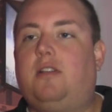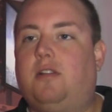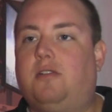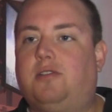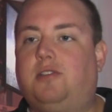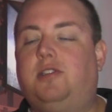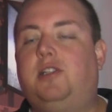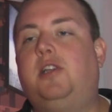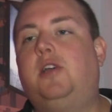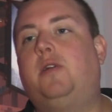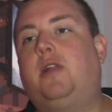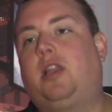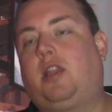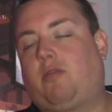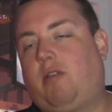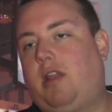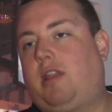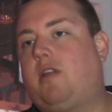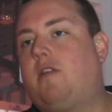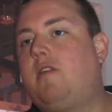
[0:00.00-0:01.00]
Those noon and
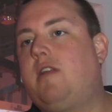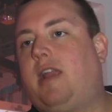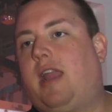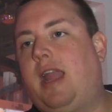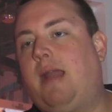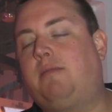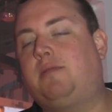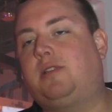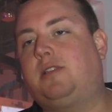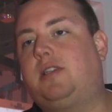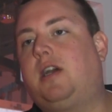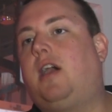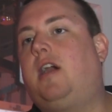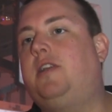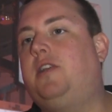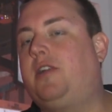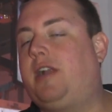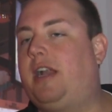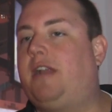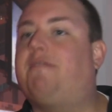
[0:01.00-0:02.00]
3:30 games are
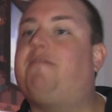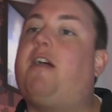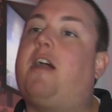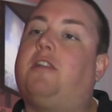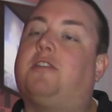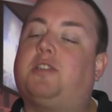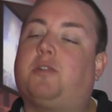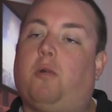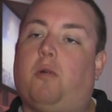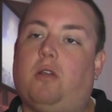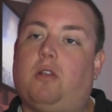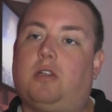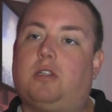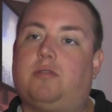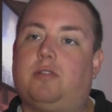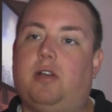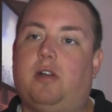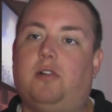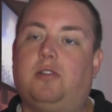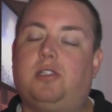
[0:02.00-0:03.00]
done. You're getting final score
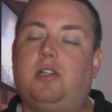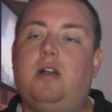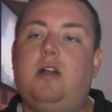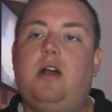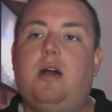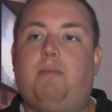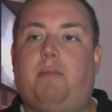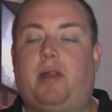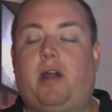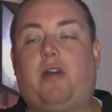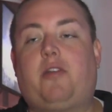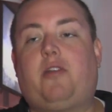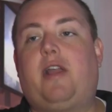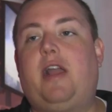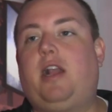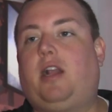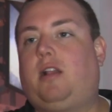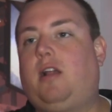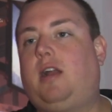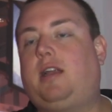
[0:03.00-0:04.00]
alerts for those. But other
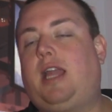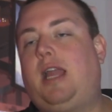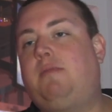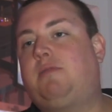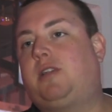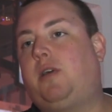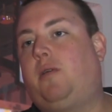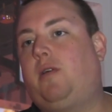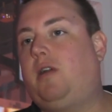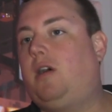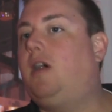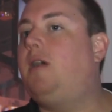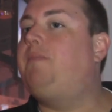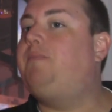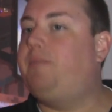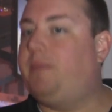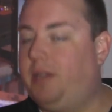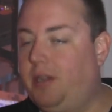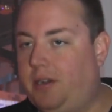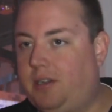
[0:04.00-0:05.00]
8 o'clock games going on,
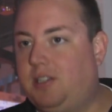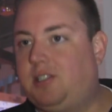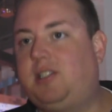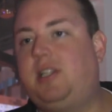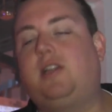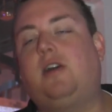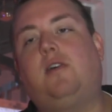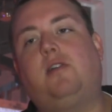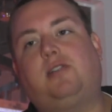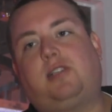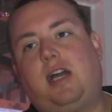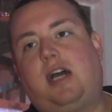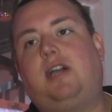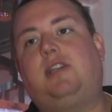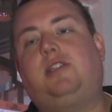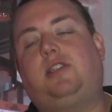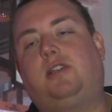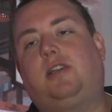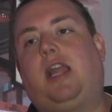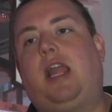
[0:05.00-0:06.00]
you're going to see those
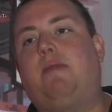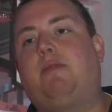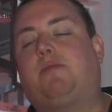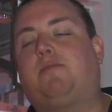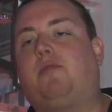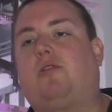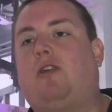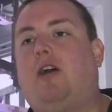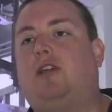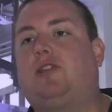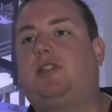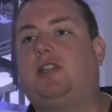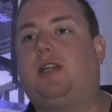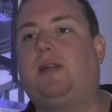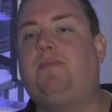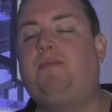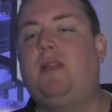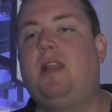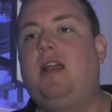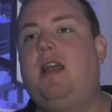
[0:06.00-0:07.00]
as your game is progressing,
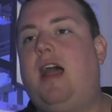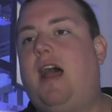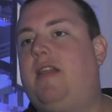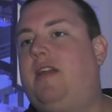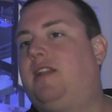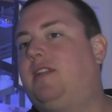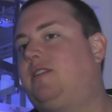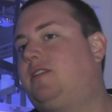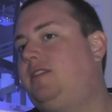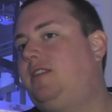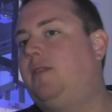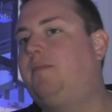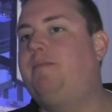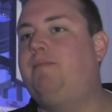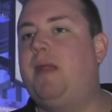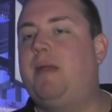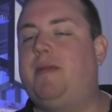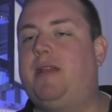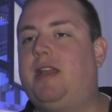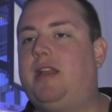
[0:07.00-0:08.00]
and
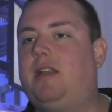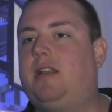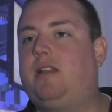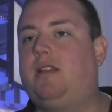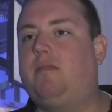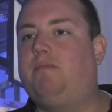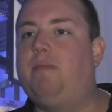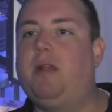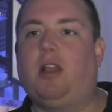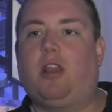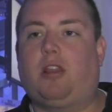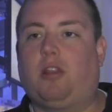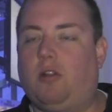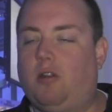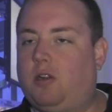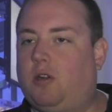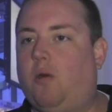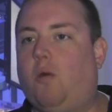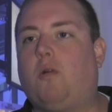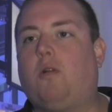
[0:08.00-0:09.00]
then maybe hit middle
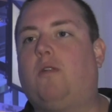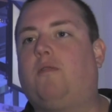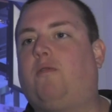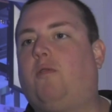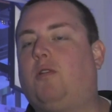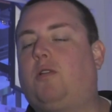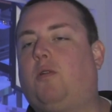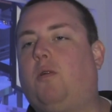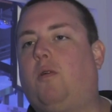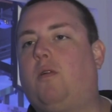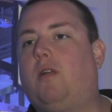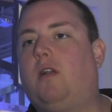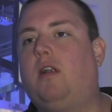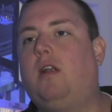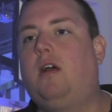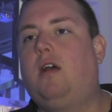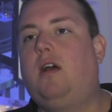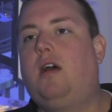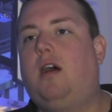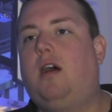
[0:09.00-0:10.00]
third quarter, fourth quarter.